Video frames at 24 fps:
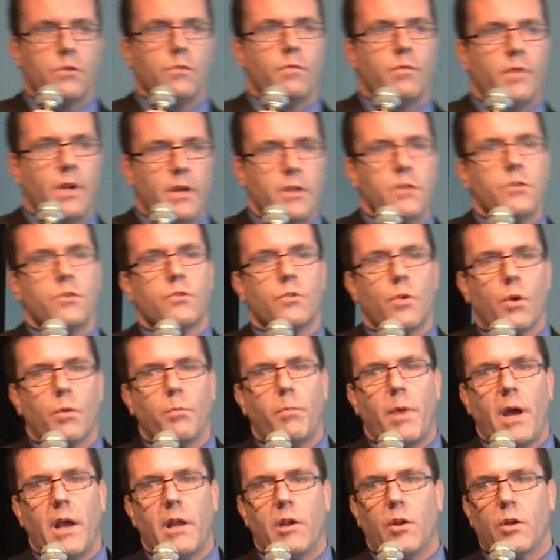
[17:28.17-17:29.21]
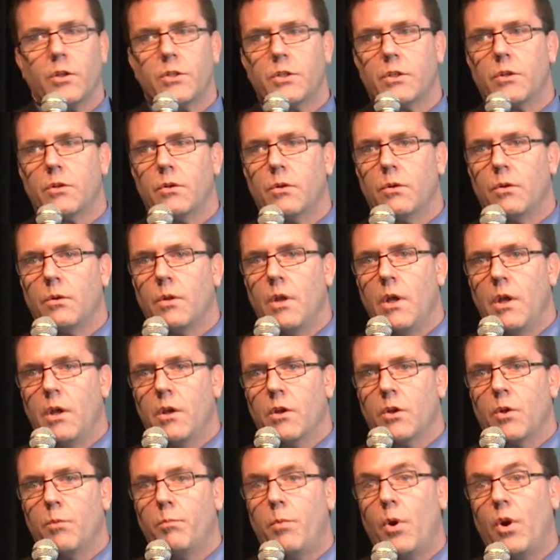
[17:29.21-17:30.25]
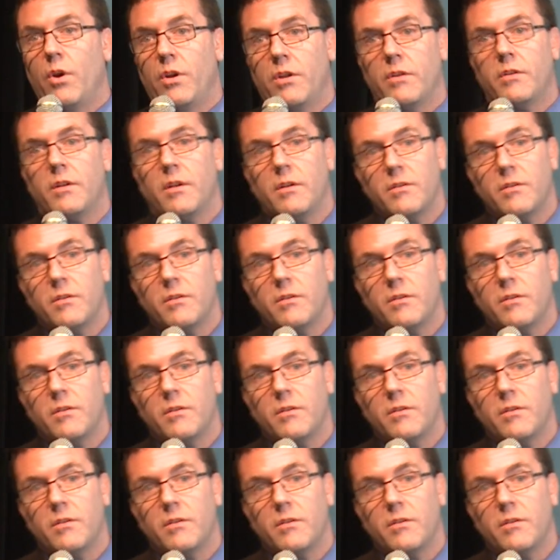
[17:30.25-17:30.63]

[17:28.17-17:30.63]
very strong biological component.